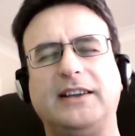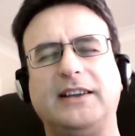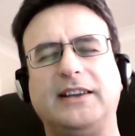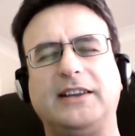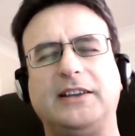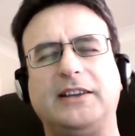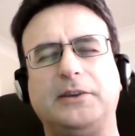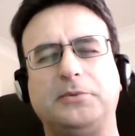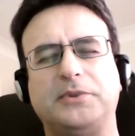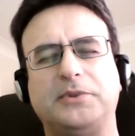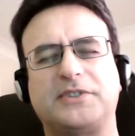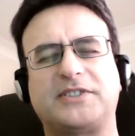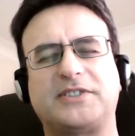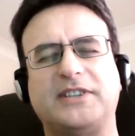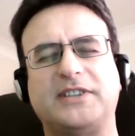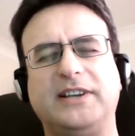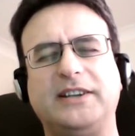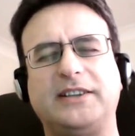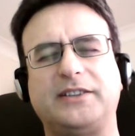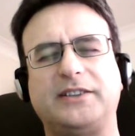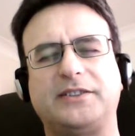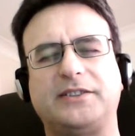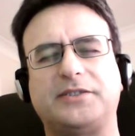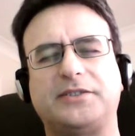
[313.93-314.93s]
he was
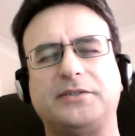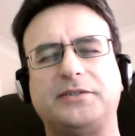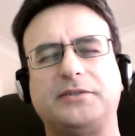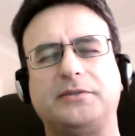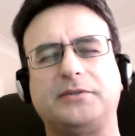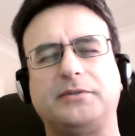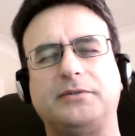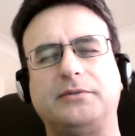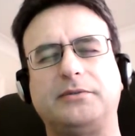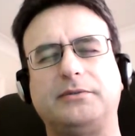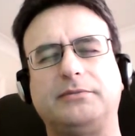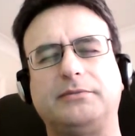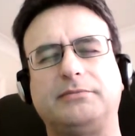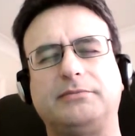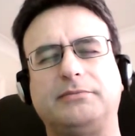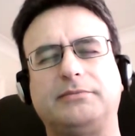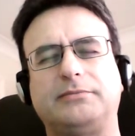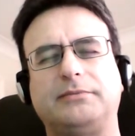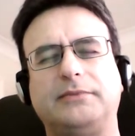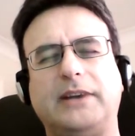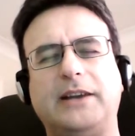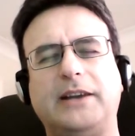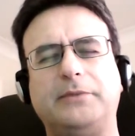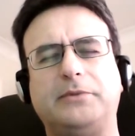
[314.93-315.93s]
saying to
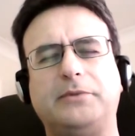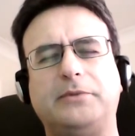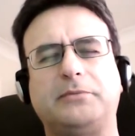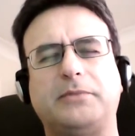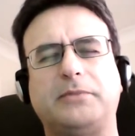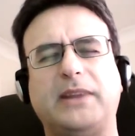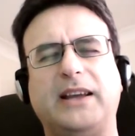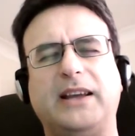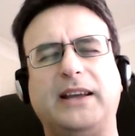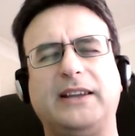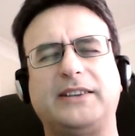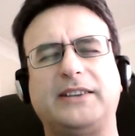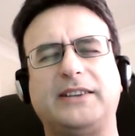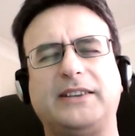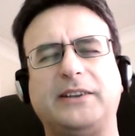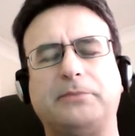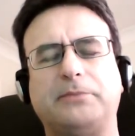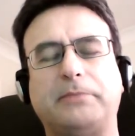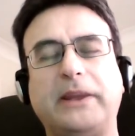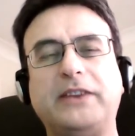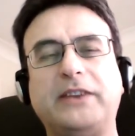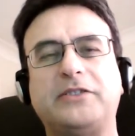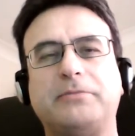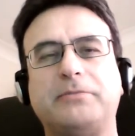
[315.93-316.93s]
Abram that
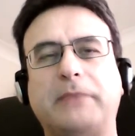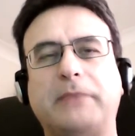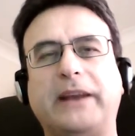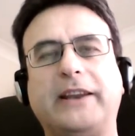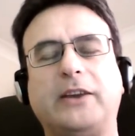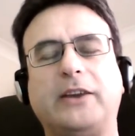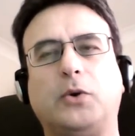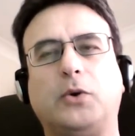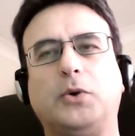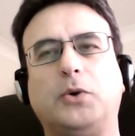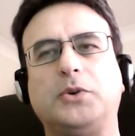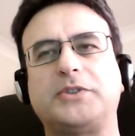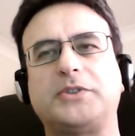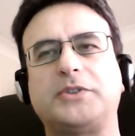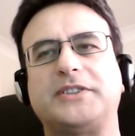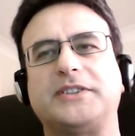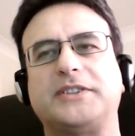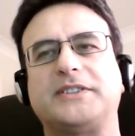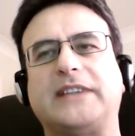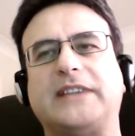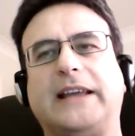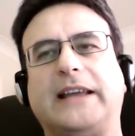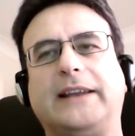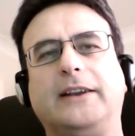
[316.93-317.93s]
he'd been to many
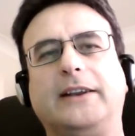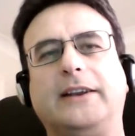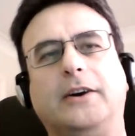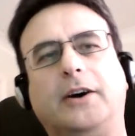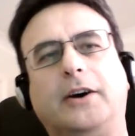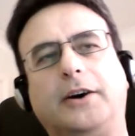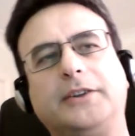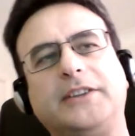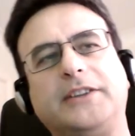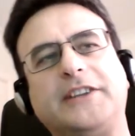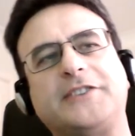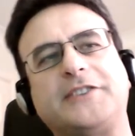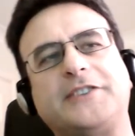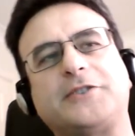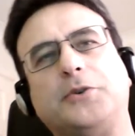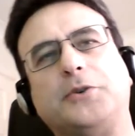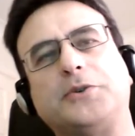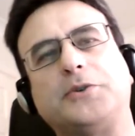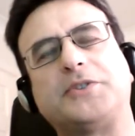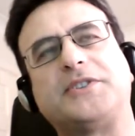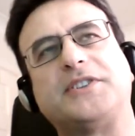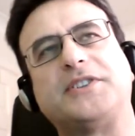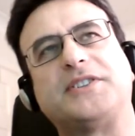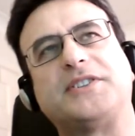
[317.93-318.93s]
courses, and on these
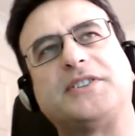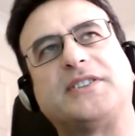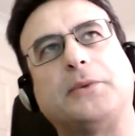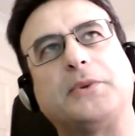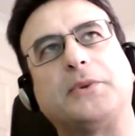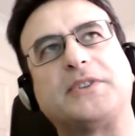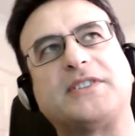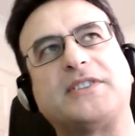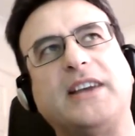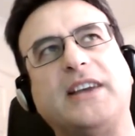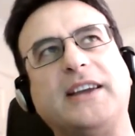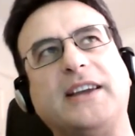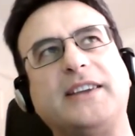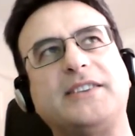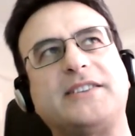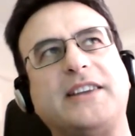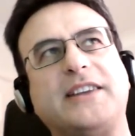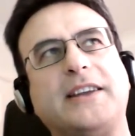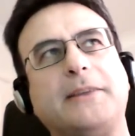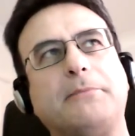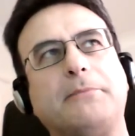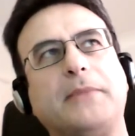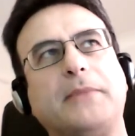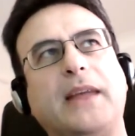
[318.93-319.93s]
courses they were saying to
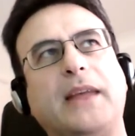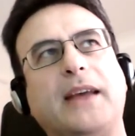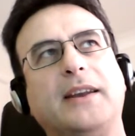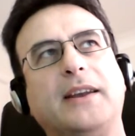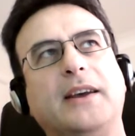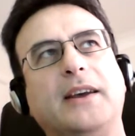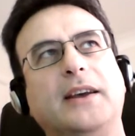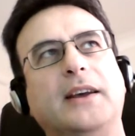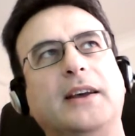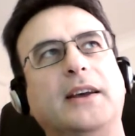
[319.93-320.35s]
him that